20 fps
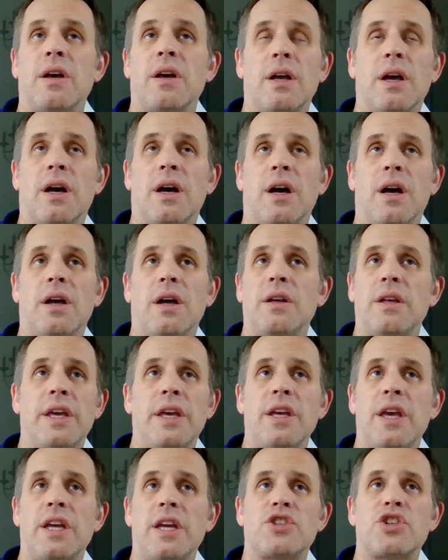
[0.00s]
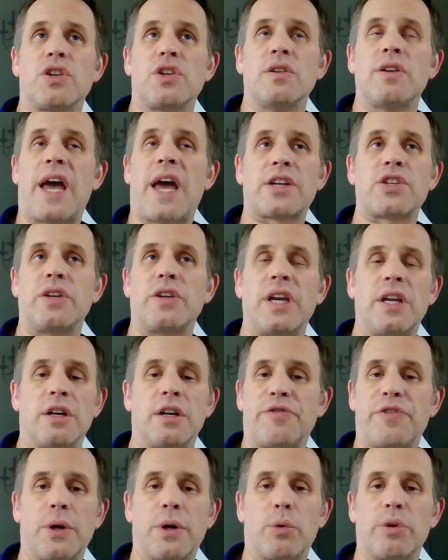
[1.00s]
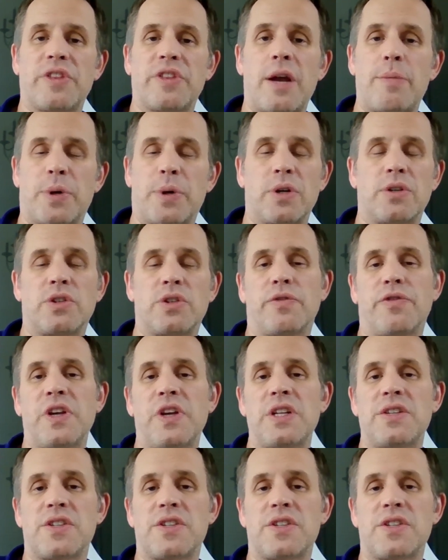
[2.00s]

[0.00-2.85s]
interfere with hypertrophy.